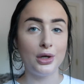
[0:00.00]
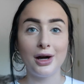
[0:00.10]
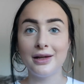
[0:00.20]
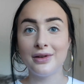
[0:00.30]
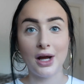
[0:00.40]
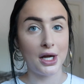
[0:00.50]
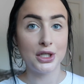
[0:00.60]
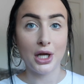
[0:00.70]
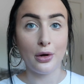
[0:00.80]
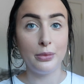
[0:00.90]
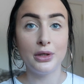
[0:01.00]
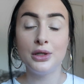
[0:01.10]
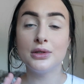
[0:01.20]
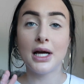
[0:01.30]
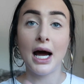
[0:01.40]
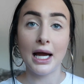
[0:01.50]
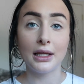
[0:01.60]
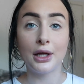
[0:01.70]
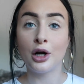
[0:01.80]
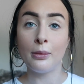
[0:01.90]
not even eyeshadow, I'm going to use a
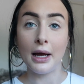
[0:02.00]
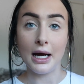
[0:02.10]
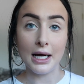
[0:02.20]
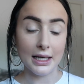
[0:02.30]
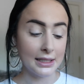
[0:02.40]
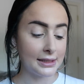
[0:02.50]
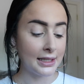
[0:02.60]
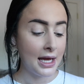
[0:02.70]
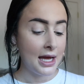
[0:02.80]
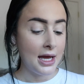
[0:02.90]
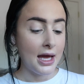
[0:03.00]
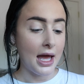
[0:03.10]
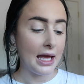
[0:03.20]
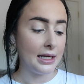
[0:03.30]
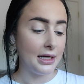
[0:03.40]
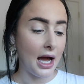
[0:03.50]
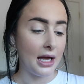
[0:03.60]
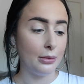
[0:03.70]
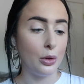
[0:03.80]
highlighter on my eyes, and I am